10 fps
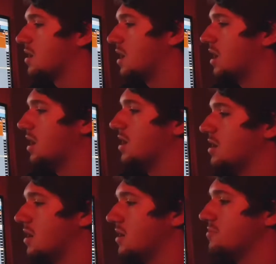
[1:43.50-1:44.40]

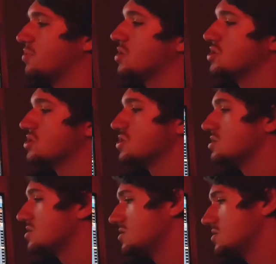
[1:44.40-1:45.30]
a push,
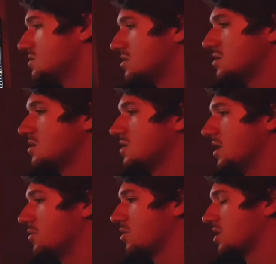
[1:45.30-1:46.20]

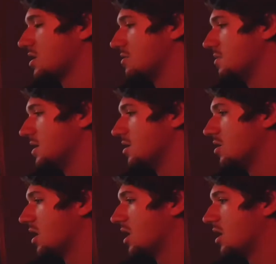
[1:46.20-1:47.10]
then we're going to be
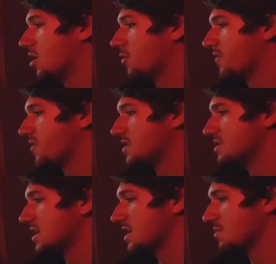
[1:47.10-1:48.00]
hopefully
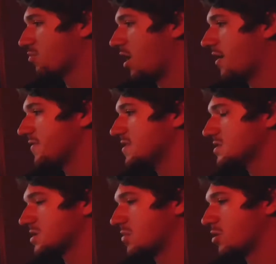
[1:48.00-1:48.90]
taking profit
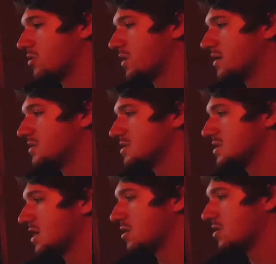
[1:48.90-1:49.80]
somewhere around this
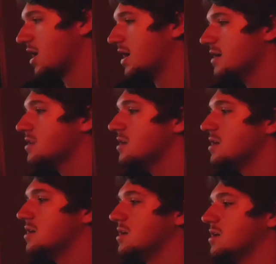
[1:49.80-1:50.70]
yellow line,
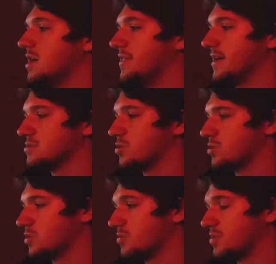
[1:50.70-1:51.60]
and that's where
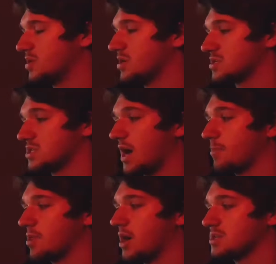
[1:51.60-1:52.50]
we'll put a
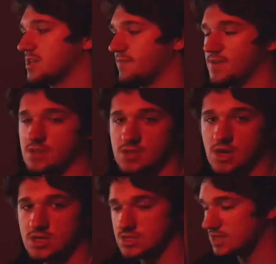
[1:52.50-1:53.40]
stop loss. If it
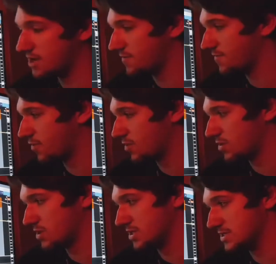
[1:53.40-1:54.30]
does
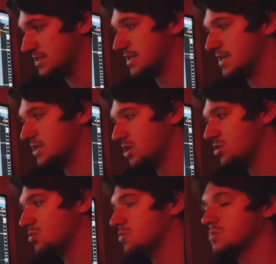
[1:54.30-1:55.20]
therefore
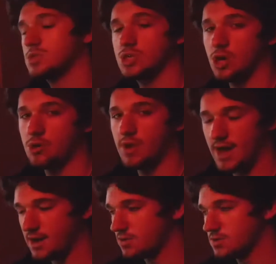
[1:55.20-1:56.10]
continue to go
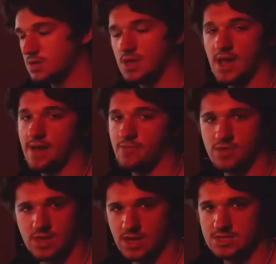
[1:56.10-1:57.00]
down,
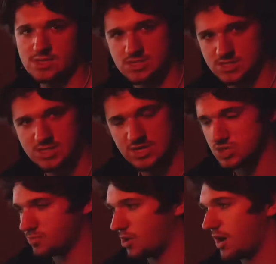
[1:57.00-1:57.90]
everything else is
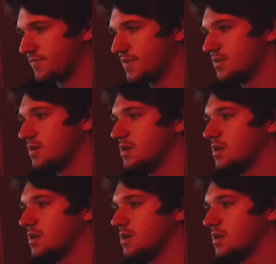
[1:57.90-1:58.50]
extra profit.